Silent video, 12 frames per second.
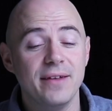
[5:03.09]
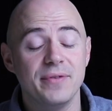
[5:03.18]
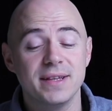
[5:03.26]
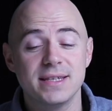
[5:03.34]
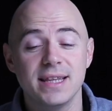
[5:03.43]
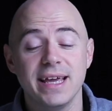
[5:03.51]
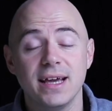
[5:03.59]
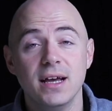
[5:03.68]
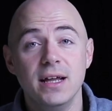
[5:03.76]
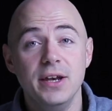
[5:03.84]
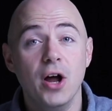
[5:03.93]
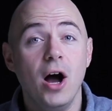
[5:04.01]
if it's like
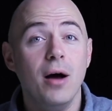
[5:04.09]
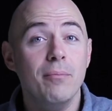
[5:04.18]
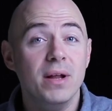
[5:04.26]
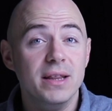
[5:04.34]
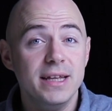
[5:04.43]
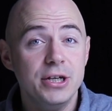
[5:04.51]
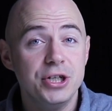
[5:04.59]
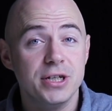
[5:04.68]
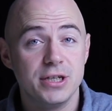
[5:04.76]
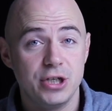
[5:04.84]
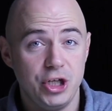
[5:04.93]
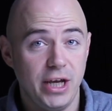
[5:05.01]
not a
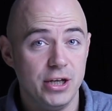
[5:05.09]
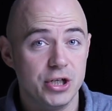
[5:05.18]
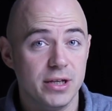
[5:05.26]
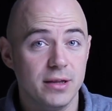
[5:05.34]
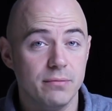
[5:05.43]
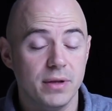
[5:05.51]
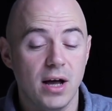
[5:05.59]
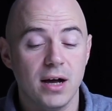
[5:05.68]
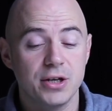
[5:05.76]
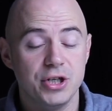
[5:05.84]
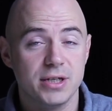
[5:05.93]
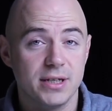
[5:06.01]
malicious change to the
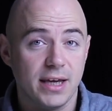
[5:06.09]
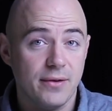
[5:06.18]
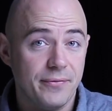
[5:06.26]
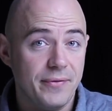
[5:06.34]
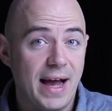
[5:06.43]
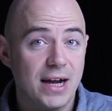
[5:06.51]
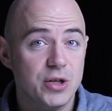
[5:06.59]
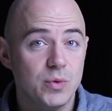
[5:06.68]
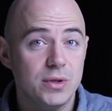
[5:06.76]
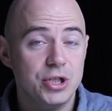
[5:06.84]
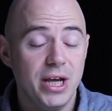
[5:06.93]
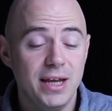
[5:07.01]
block, just like a
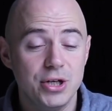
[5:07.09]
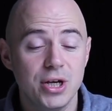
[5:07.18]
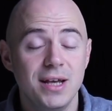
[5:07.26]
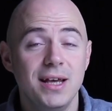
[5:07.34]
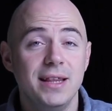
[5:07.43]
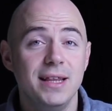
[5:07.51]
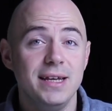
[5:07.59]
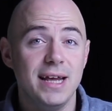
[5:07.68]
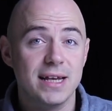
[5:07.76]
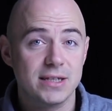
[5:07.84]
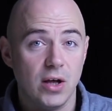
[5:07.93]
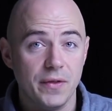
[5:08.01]
factual change, then
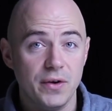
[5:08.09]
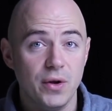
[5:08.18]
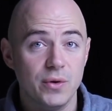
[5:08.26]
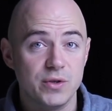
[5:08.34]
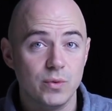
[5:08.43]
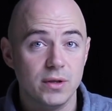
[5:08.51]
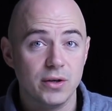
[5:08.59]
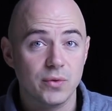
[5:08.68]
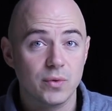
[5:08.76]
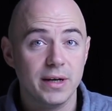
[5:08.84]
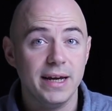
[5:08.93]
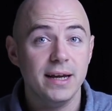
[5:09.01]
yes, all the nodes will
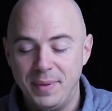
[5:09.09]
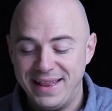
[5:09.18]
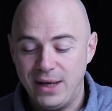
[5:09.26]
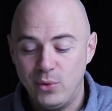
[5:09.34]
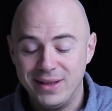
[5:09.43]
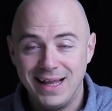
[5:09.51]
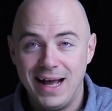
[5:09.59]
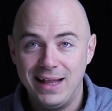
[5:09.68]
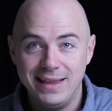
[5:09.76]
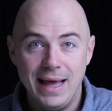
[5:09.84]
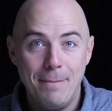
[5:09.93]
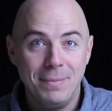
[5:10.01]
agree, but they will
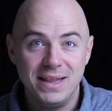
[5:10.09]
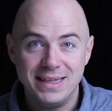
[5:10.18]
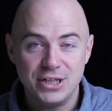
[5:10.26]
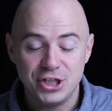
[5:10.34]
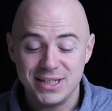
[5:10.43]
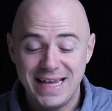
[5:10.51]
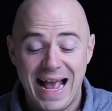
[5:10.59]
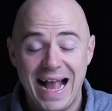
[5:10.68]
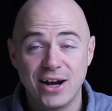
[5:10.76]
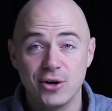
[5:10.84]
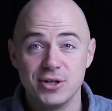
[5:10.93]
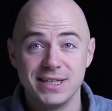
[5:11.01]
not let malicious
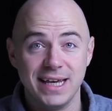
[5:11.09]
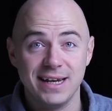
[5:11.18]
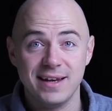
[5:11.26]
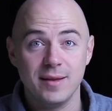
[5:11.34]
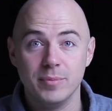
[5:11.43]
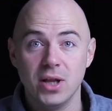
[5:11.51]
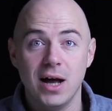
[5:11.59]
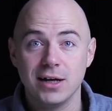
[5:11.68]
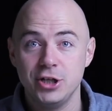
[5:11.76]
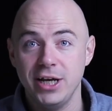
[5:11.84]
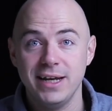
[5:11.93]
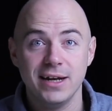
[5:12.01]
hackers get into the
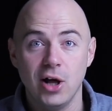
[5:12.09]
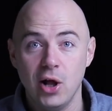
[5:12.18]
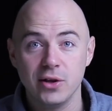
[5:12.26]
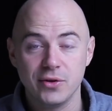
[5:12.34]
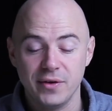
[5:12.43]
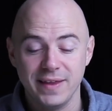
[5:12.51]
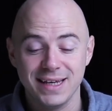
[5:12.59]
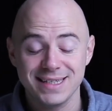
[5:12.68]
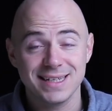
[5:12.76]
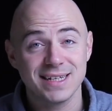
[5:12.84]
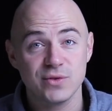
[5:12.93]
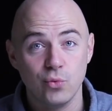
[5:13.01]
blockchain and alter things.
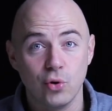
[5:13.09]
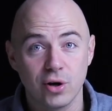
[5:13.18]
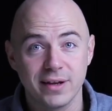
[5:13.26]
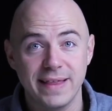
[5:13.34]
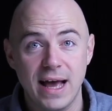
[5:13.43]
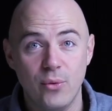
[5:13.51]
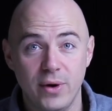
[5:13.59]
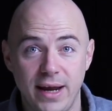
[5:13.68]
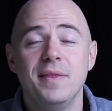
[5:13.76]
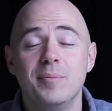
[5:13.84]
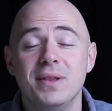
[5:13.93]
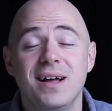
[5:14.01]
It doesn't work that way.
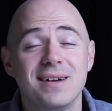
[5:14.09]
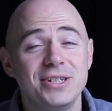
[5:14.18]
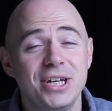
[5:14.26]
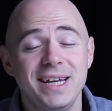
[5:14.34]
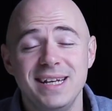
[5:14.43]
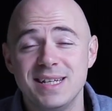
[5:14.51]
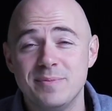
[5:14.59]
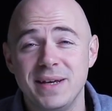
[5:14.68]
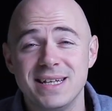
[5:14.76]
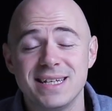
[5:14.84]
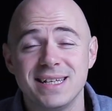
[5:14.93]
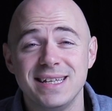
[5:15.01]
The blockchain is
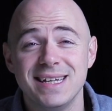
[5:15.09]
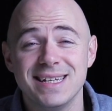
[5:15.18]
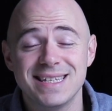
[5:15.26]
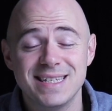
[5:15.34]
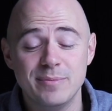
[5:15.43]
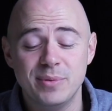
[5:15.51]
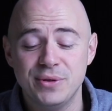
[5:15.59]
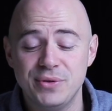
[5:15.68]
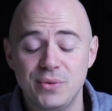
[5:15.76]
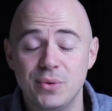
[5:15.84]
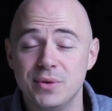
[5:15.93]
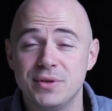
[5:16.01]
basically a simple
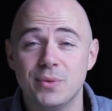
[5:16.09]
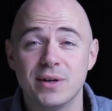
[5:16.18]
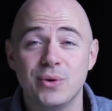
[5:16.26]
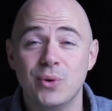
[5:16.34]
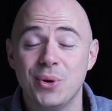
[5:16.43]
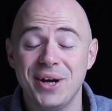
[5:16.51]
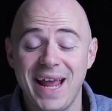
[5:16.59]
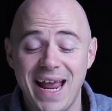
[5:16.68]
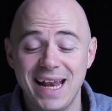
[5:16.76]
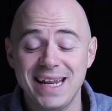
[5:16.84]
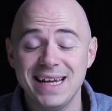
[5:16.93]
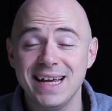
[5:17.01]
tool to record
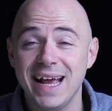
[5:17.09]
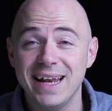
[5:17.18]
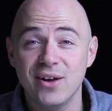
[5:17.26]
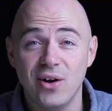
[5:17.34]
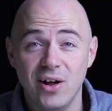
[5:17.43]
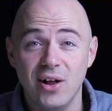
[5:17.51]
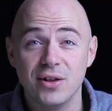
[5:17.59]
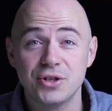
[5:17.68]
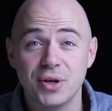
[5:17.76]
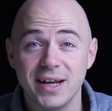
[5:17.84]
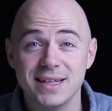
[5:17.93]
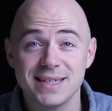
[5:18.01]
any and all
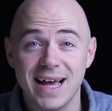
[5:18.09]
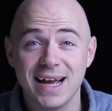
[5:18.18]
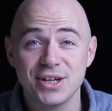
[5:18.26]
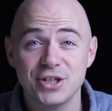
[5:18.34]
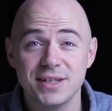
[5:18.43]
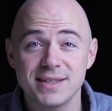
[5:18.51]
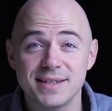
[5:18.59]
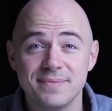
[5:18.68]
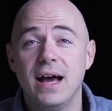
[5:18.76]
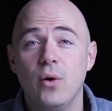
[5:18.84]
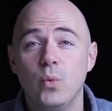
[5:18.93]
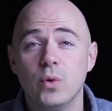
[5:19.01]
transactions.
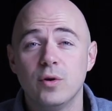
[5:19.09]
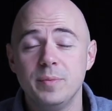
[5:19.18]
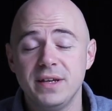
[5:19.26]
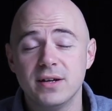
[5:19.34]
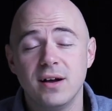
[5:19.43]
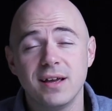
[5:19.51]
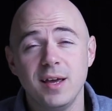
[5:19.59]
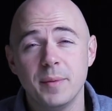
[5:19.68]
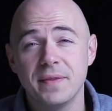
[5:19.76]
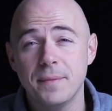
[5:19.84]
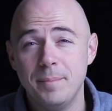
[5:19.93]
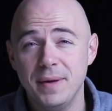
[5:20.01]
Now, we're only talking
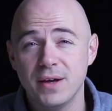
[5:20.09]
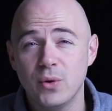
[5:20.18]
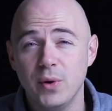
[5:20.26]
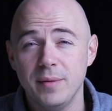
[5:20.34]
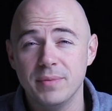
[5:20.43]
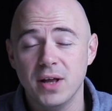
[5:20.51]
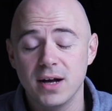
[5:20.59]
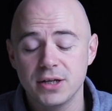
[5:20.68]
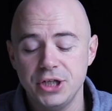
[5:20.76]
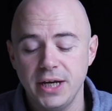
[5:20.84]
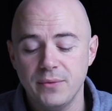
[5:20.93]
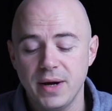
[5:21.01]
about the Bitcoin
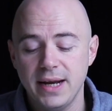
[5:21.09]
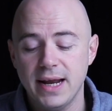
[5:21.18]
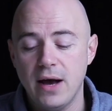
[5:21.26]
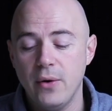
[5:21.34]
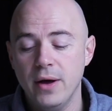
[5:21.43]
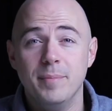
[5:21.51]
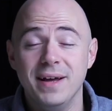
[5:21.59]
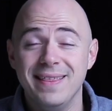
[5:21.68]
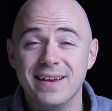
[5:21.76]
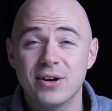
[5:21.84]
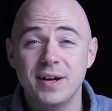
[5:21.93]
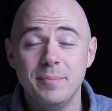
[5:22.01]
blockchain right now,
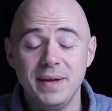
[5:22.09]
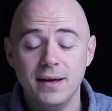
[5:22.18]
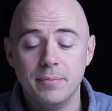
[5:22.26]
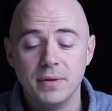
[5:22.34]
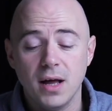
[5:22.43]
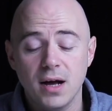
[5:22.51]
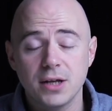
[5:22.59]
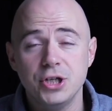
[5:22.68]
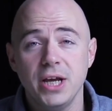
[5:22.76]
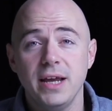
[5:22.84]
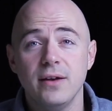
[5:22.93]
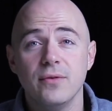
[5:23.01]
but there can be a
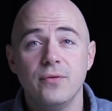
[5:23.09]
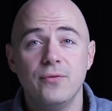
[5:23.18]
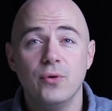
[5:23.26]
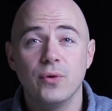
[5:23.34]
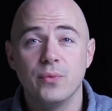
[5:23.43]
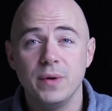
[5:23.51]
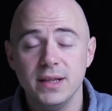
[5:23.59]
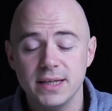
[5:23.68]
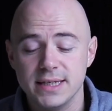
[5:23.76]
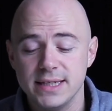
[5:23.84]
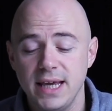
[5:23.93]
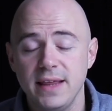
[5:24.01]
blockchain for real
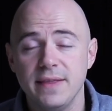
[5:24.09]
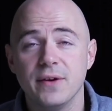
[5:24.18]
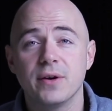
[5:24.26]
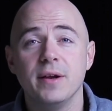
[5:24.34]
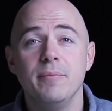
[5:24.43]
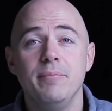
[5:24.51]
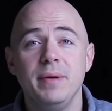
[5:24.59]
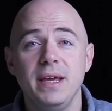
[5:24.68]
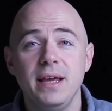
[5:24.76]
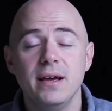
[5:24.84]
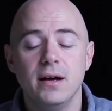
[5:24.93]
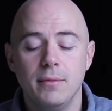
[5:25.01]
estate. There can
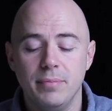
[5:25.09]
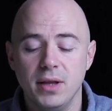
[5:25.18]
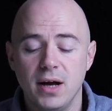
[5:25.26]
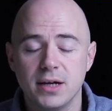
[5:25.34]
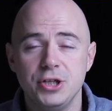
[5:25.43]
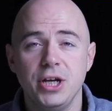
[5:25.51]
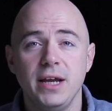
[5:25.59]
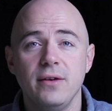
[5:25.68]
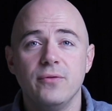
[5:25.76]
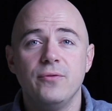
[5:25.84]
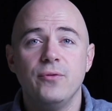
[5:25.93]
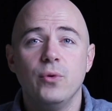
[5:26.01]
be a
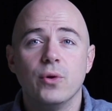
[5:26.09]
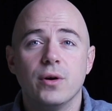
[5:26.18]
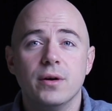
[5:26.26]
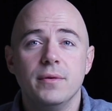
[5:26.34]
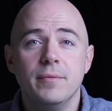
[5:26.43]
blockchain for